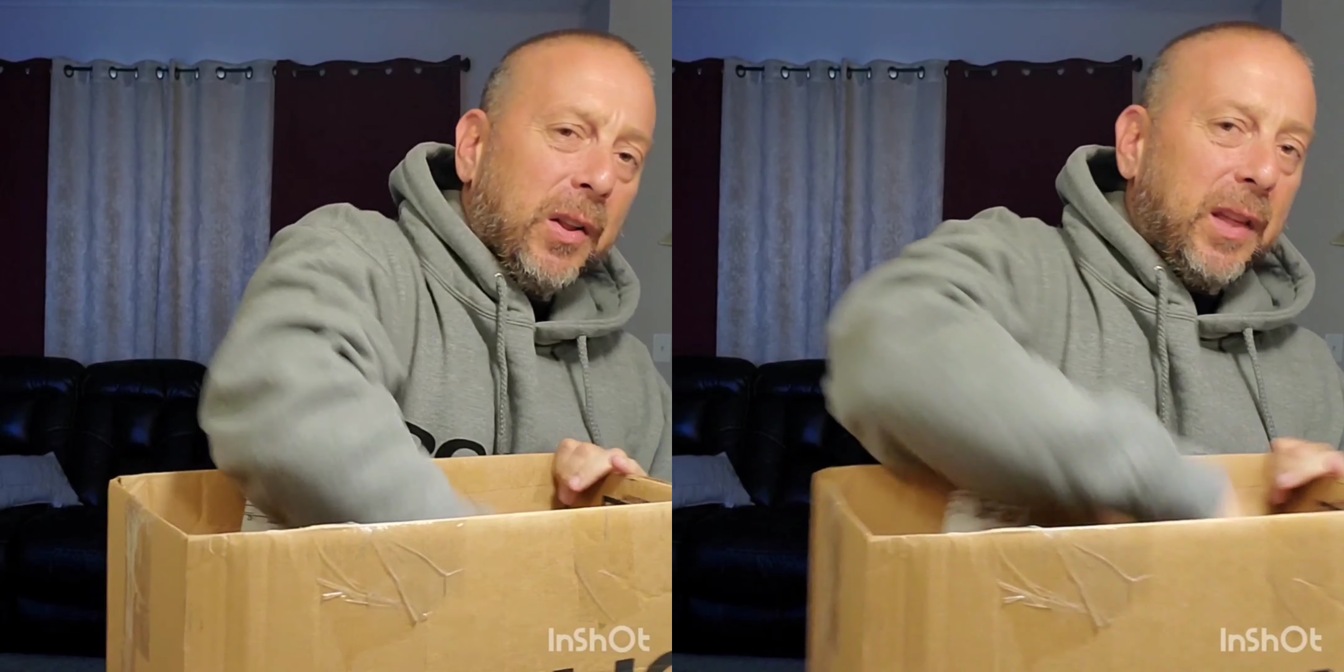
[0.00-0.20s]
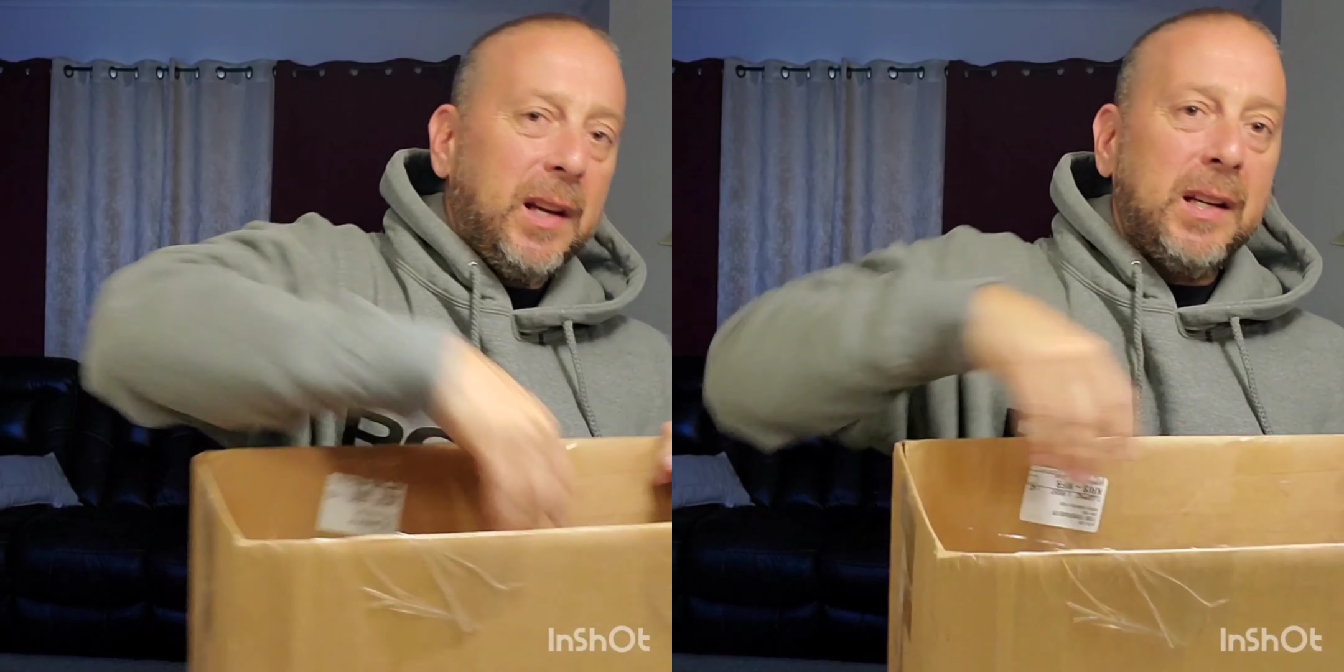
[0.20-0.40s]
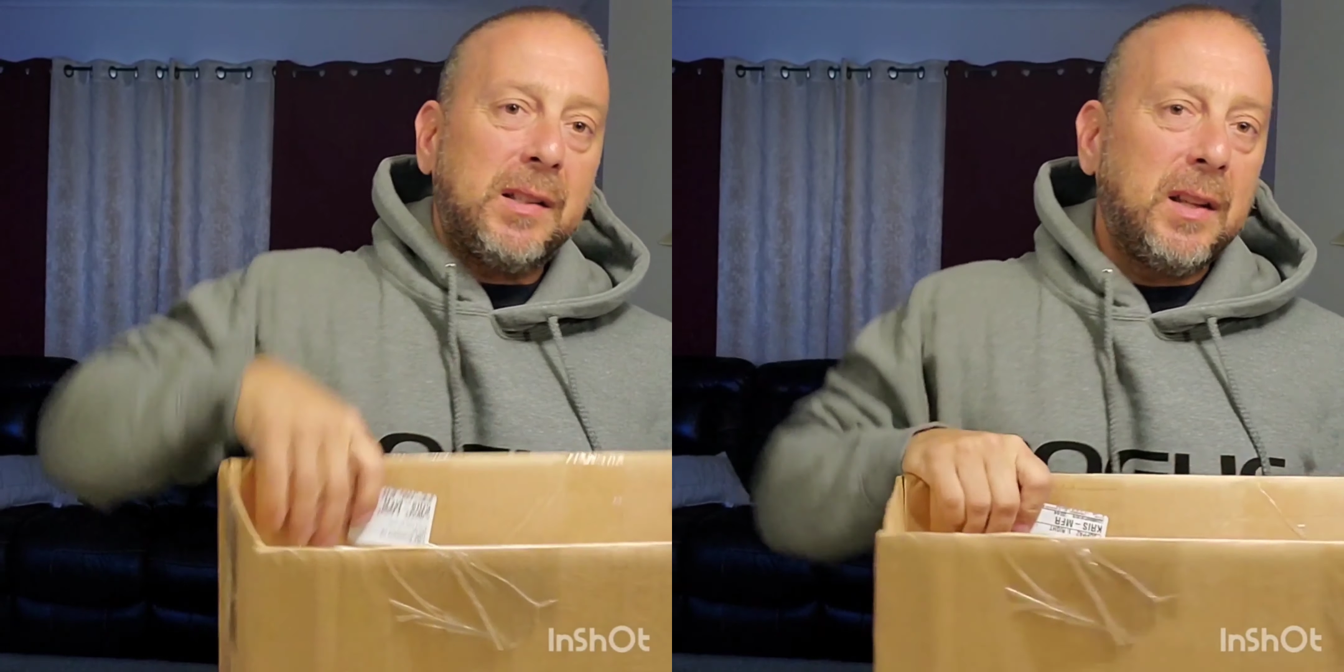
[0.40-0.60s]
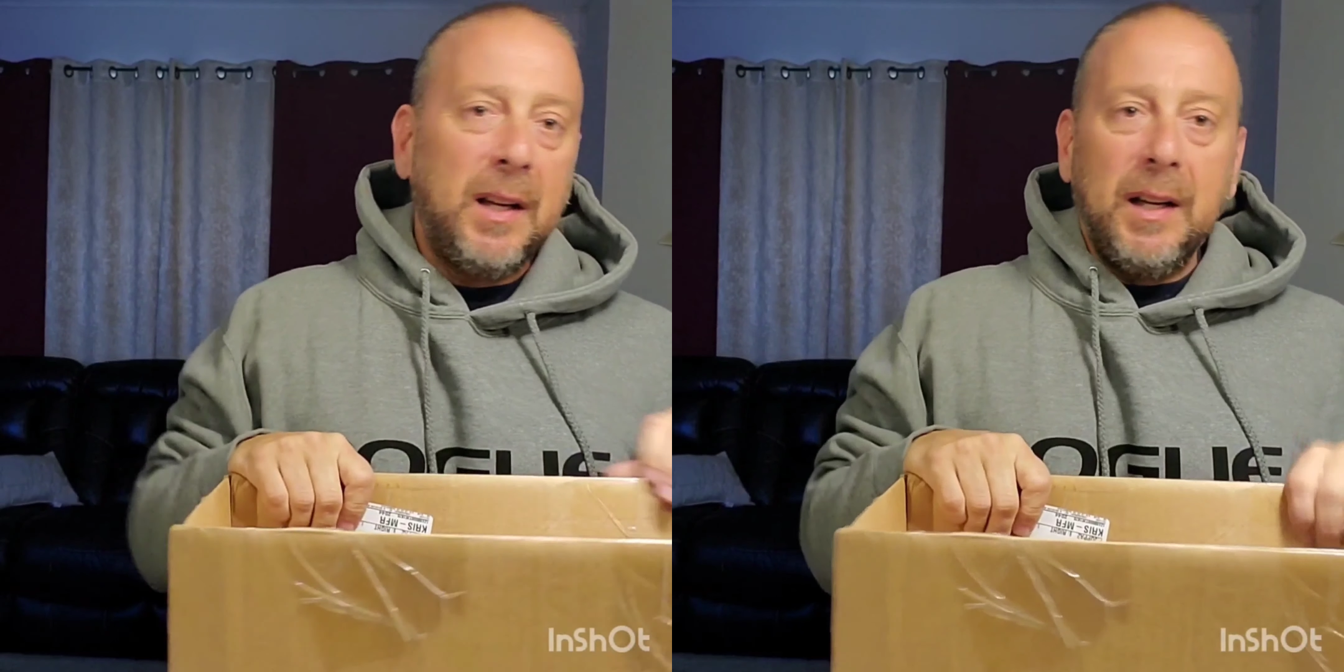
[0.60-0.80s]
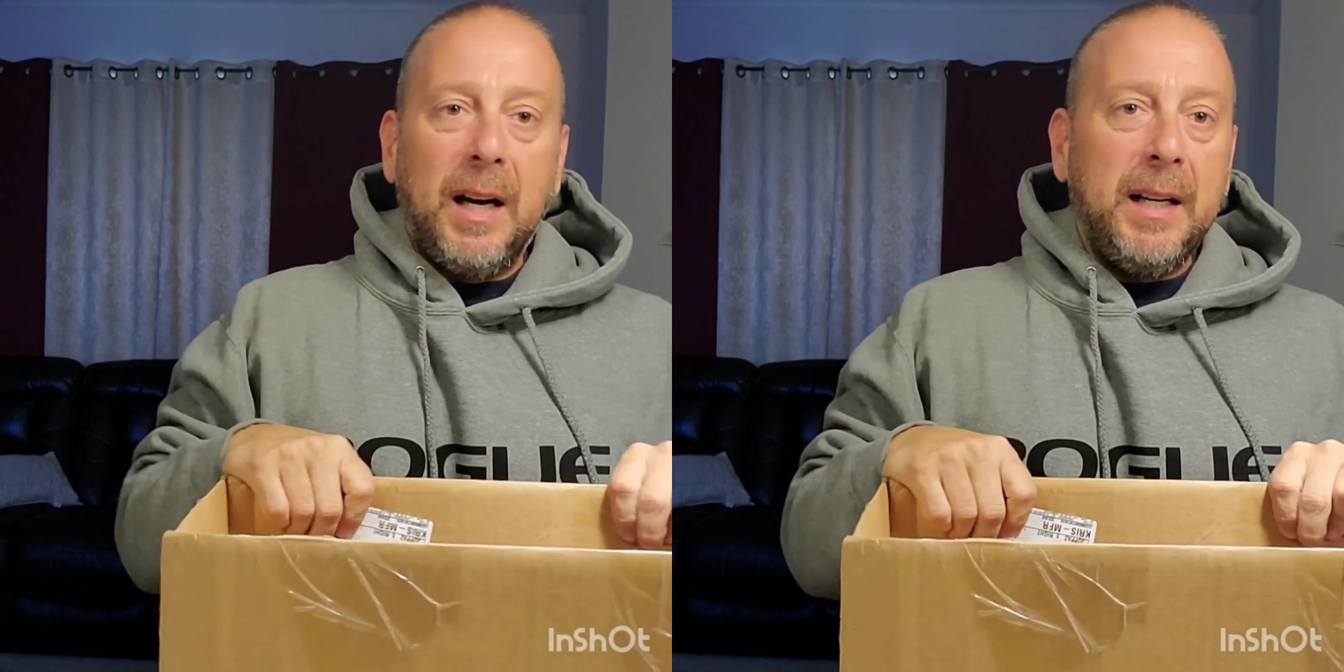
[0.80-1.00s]
things.
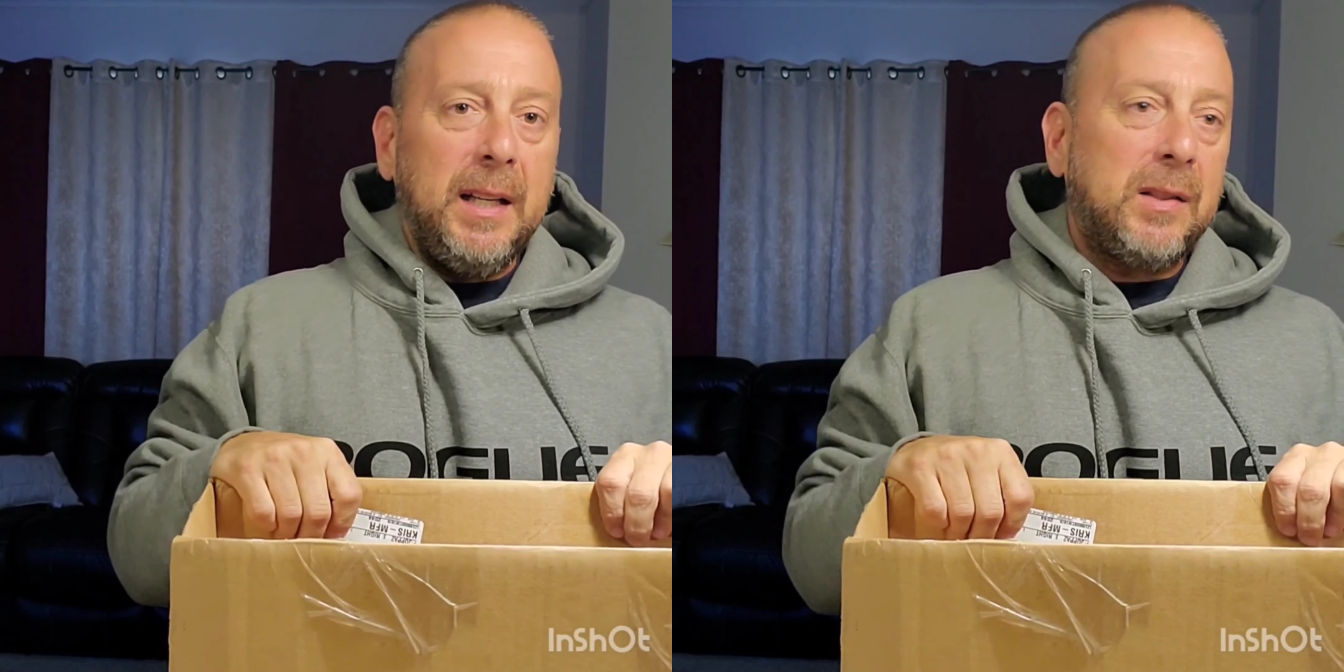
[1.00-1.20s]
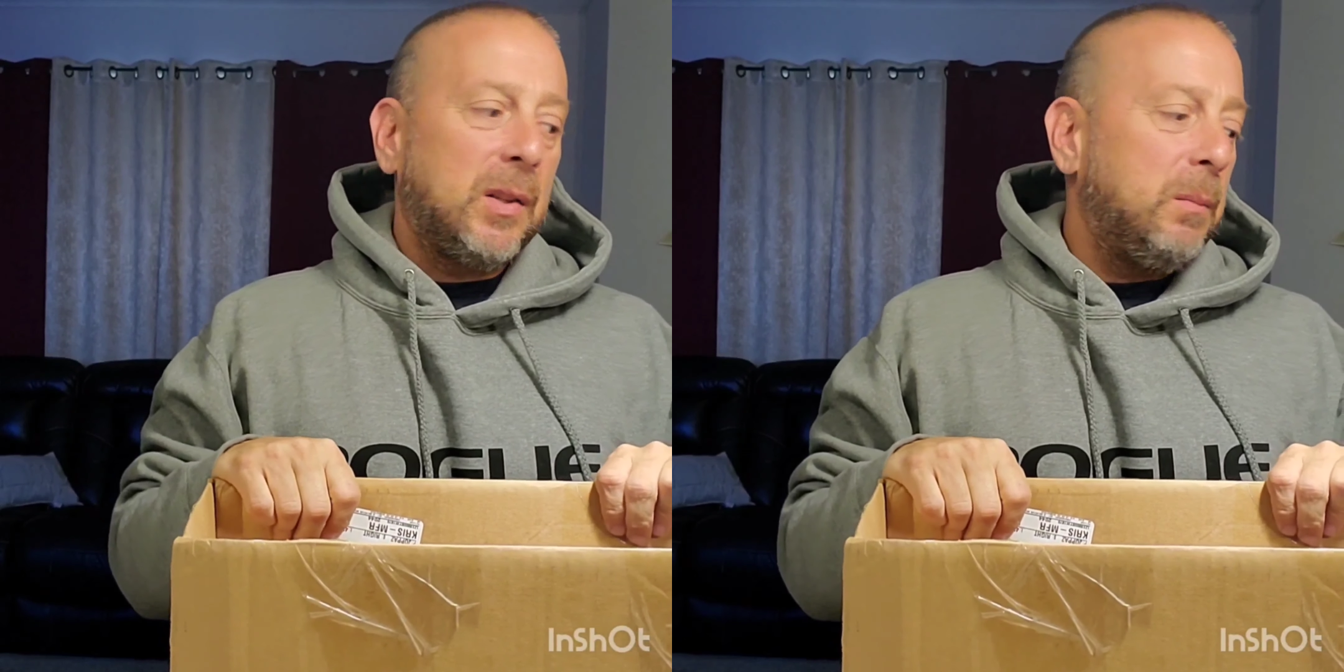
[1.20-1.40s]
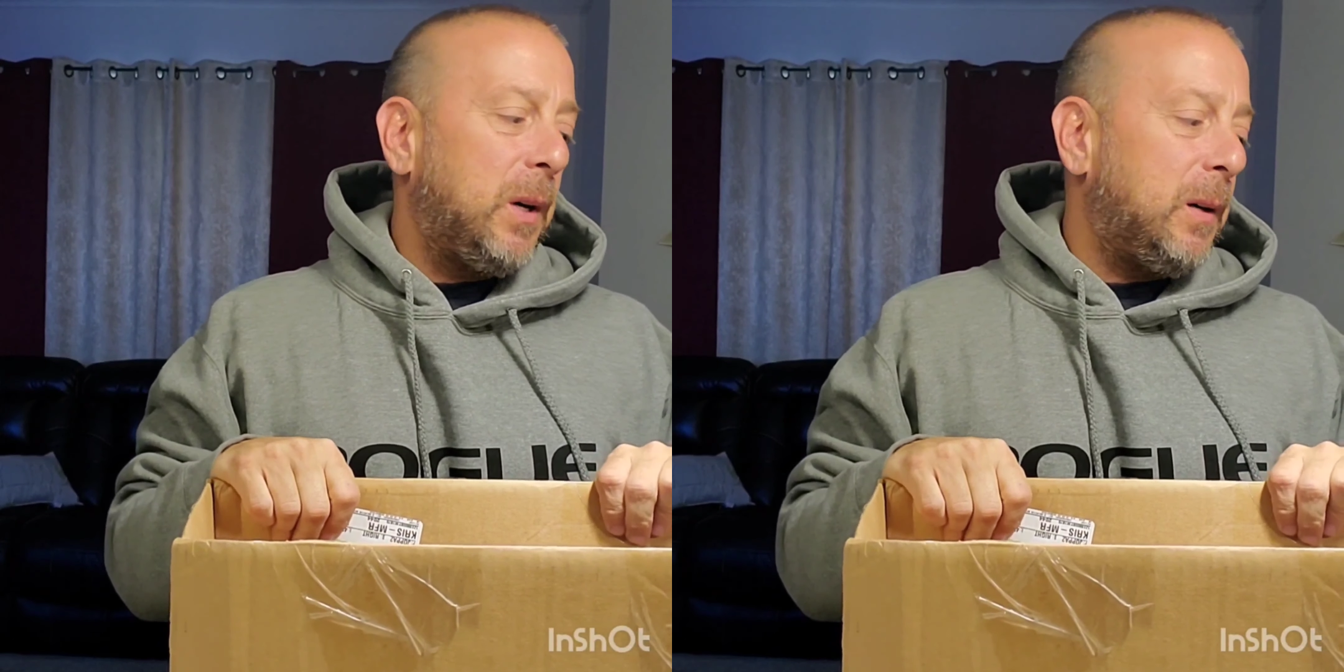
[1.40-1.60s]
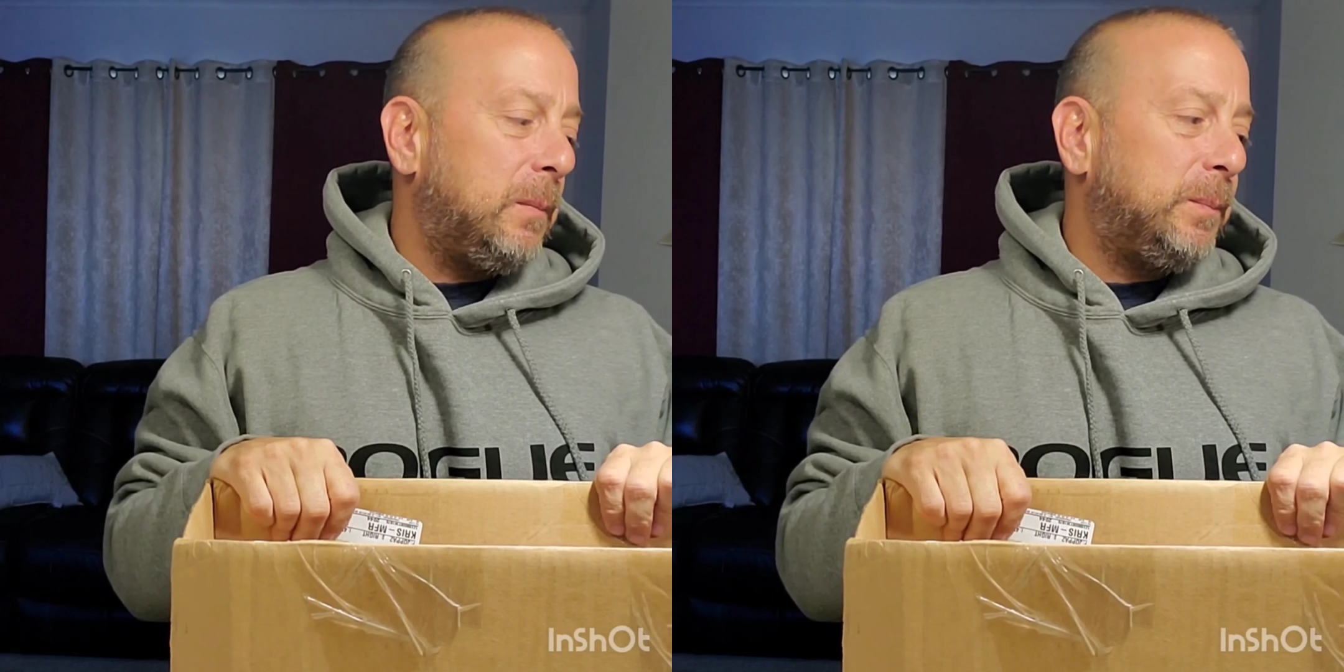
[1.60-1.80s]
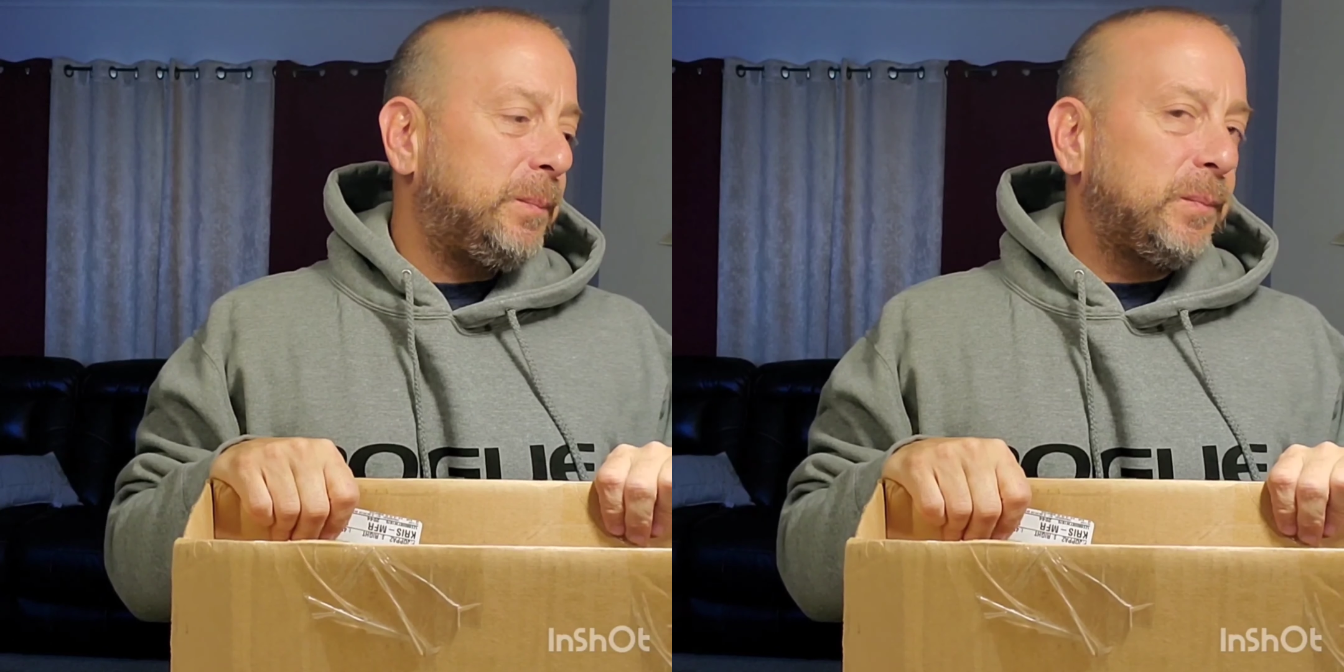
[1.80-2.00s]
I need some um,